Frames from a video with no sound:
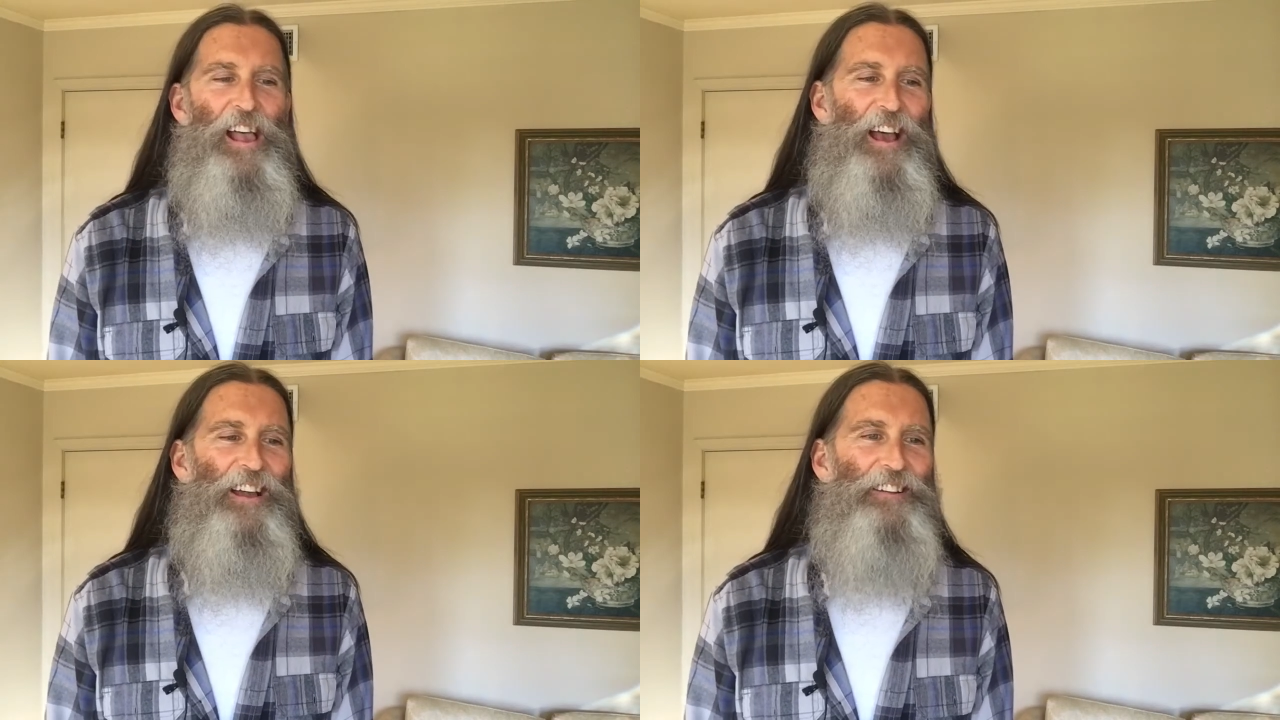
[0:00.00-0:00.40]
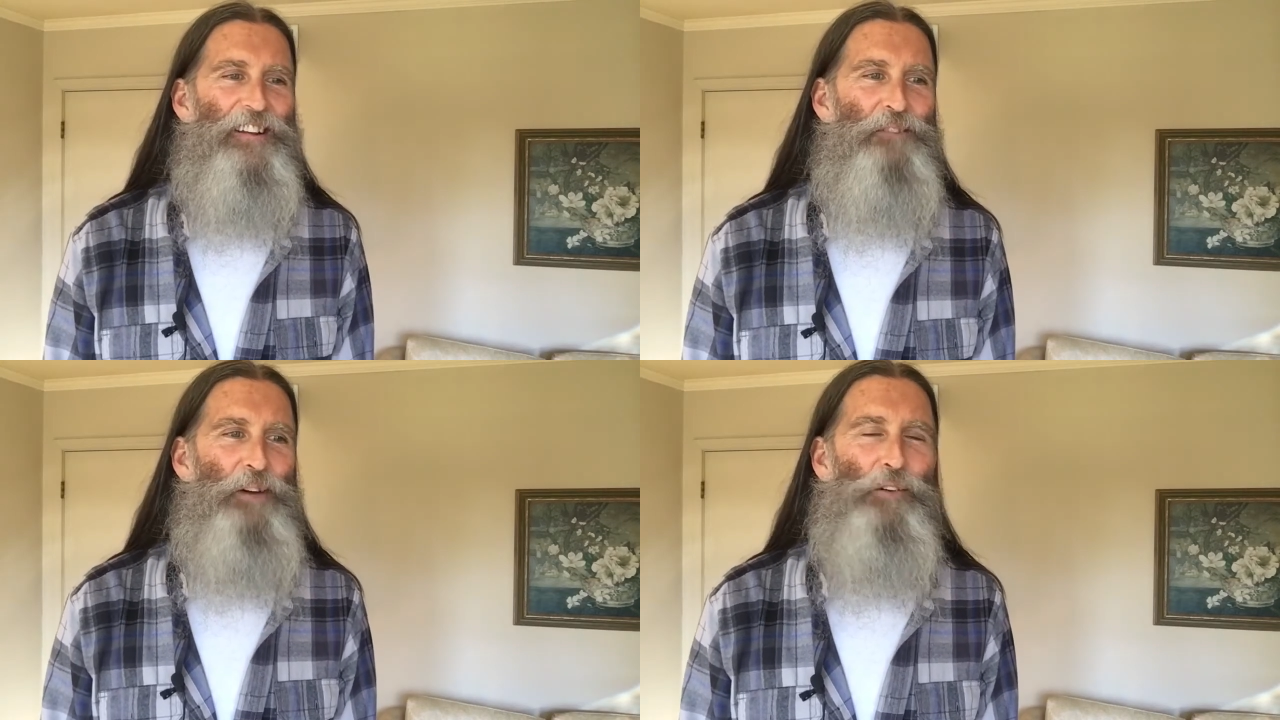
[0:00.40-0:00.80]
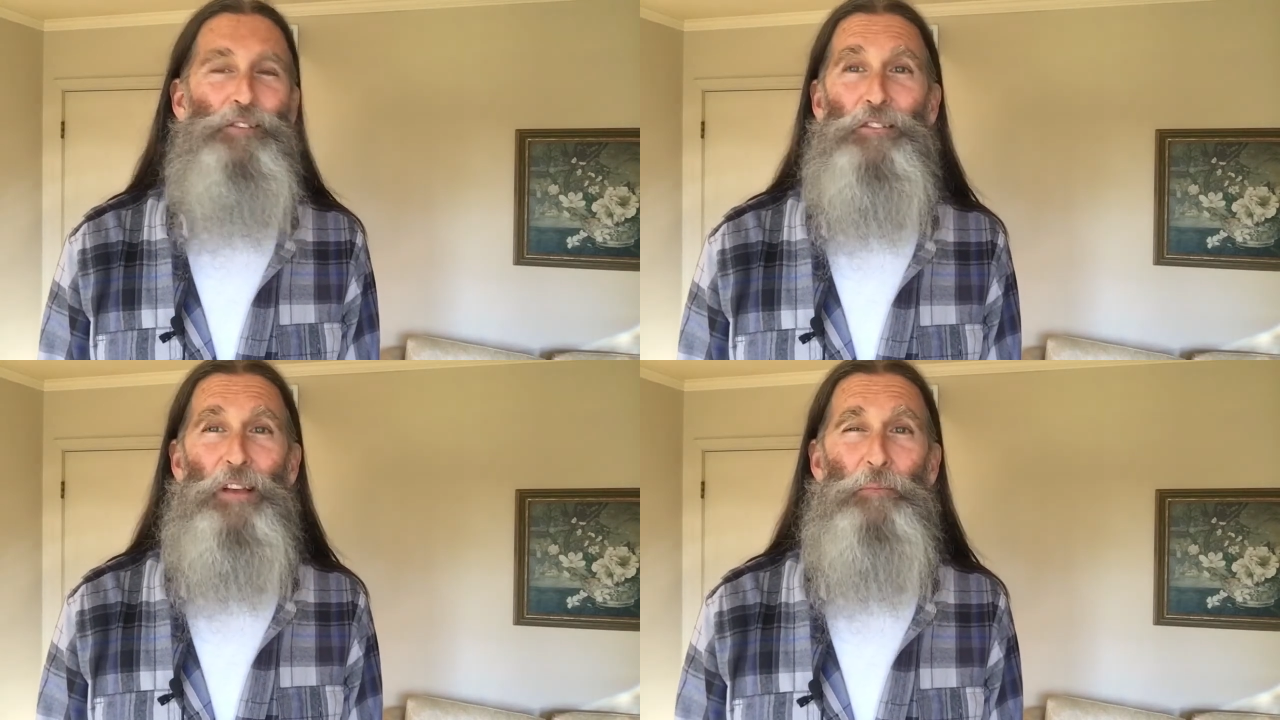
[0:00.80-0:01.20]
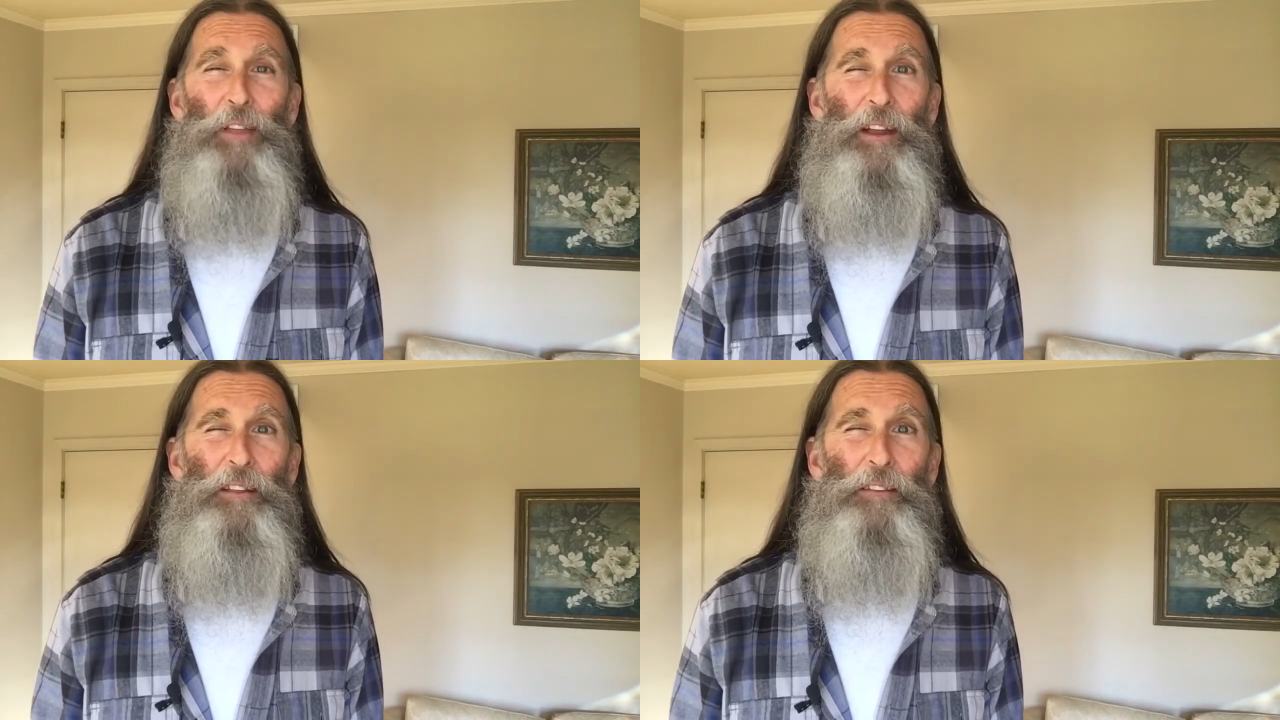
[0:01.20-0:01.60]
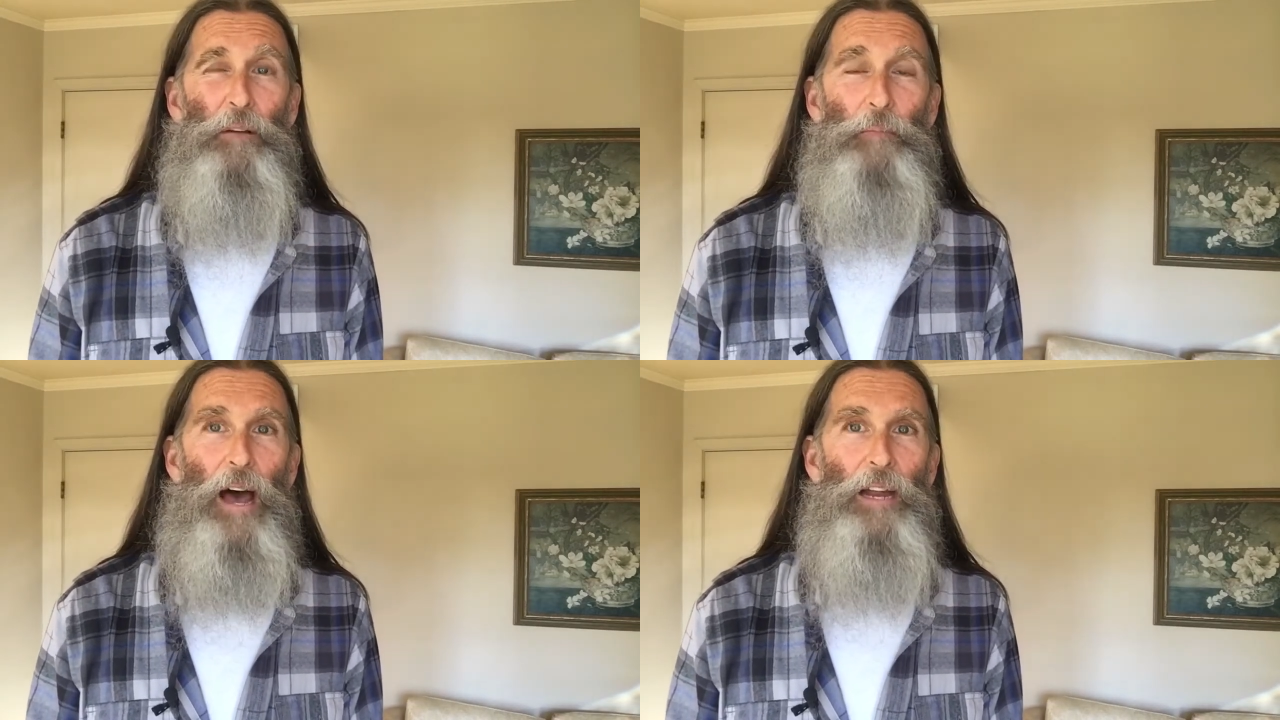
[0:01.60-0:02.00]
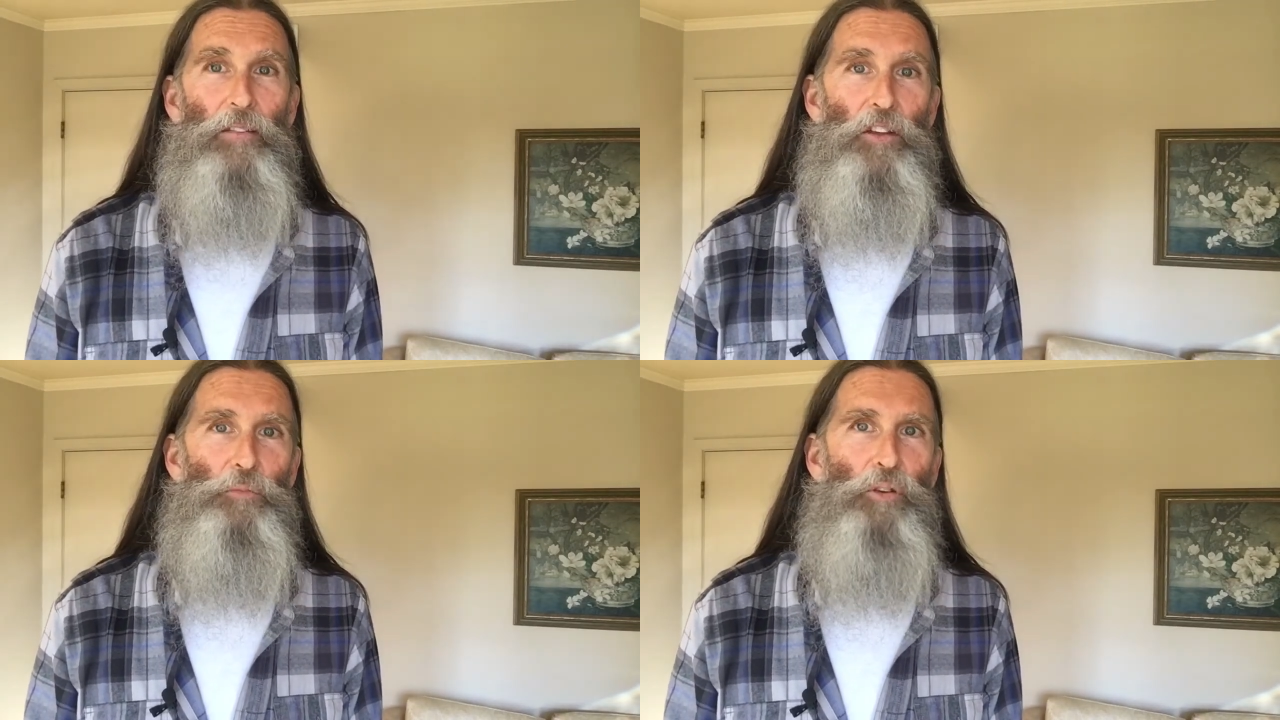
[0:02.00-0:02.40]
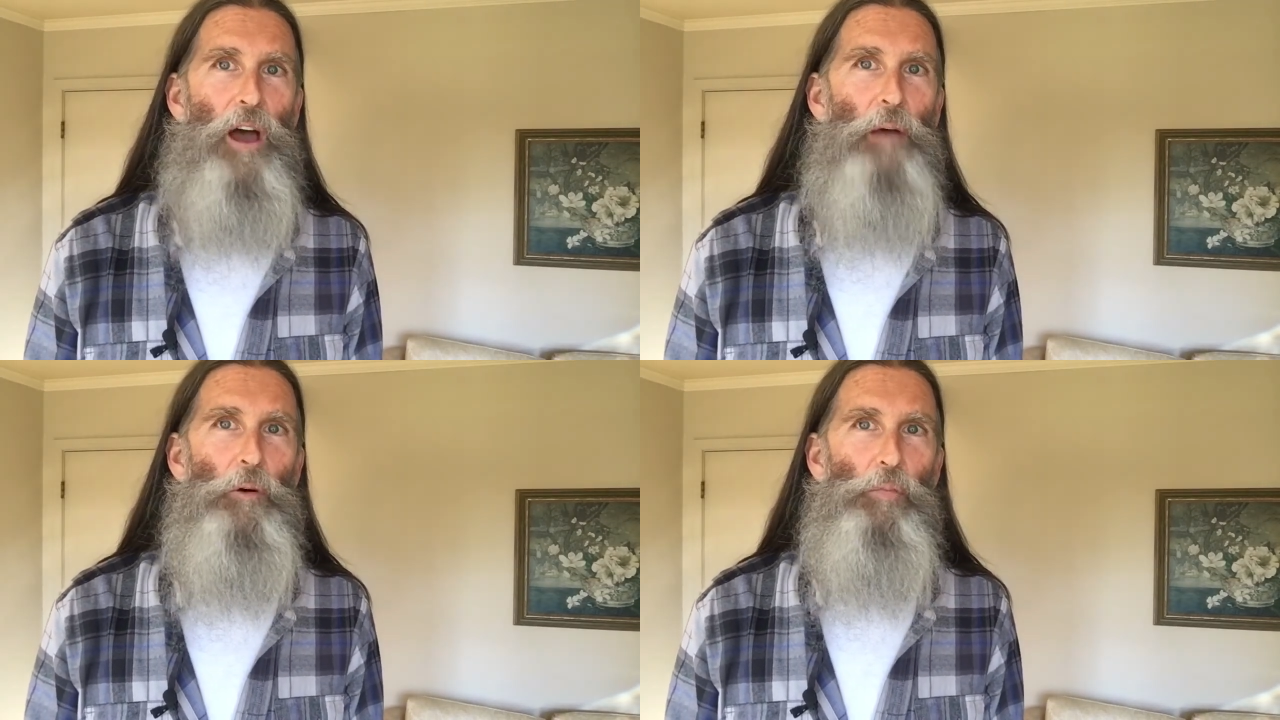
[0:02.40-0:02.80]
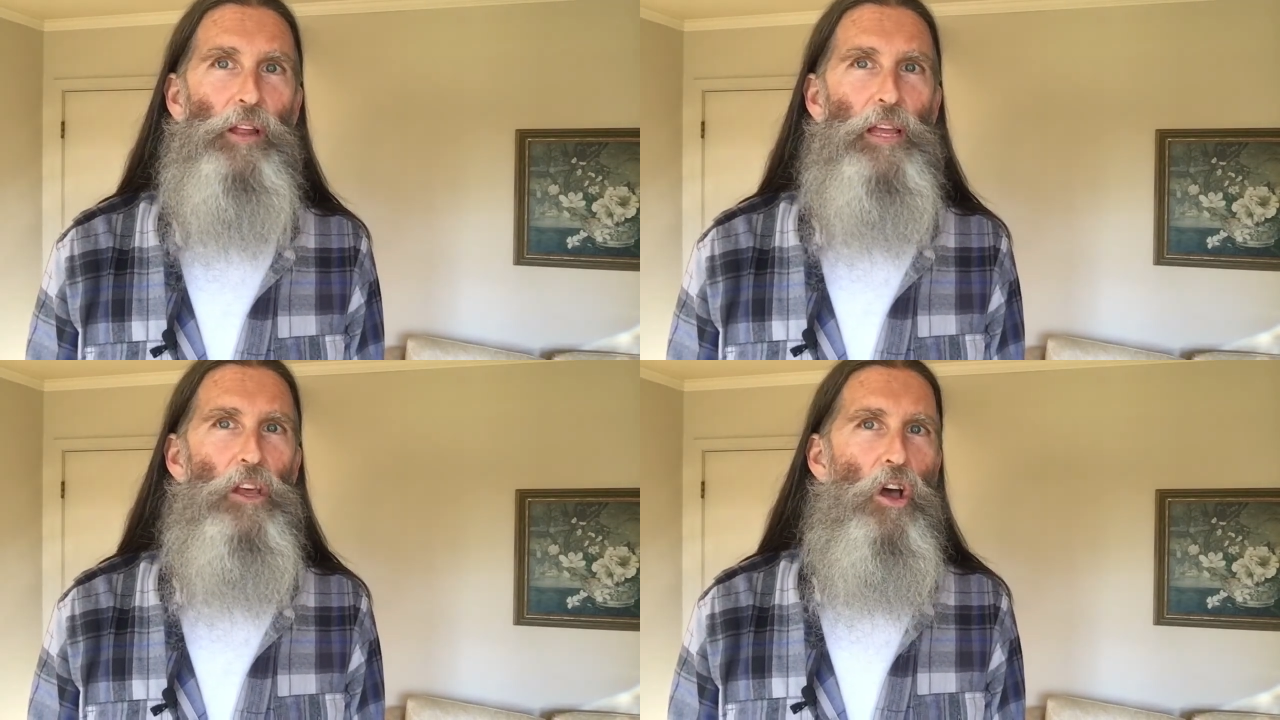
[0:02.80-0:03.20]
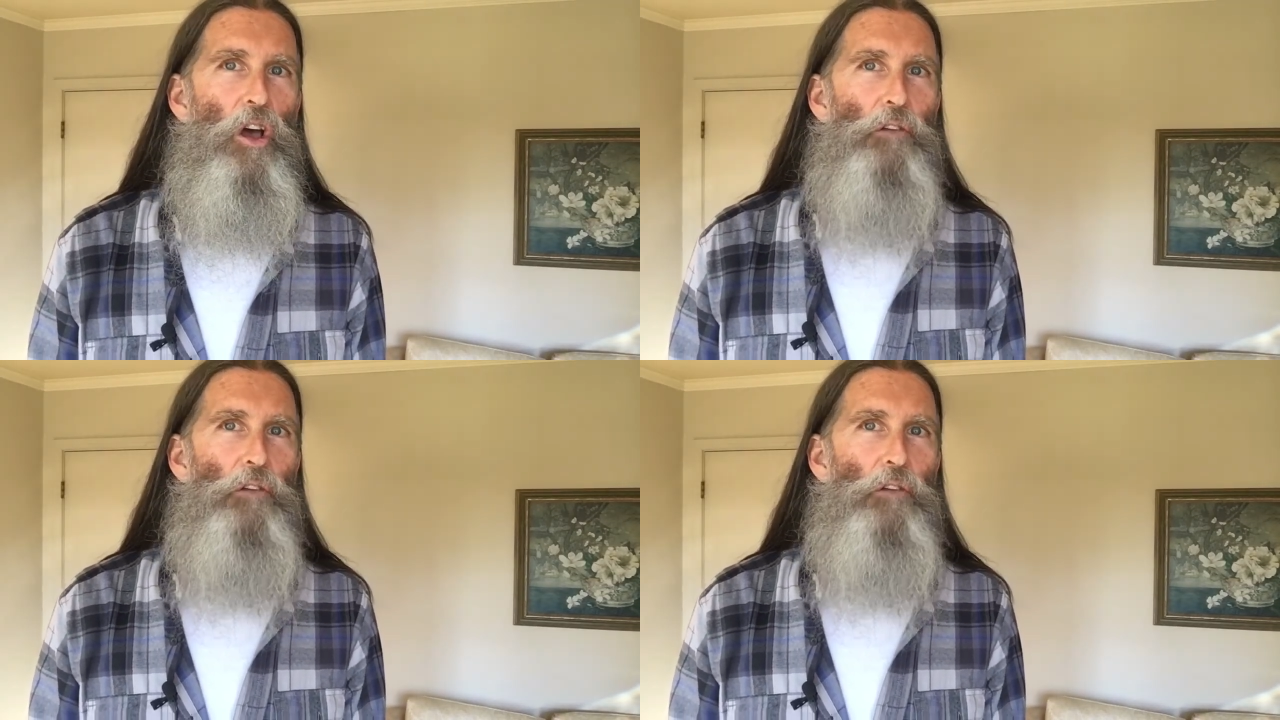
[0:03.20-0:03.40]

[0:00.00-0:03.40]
And she had posted something, and somebody that's probably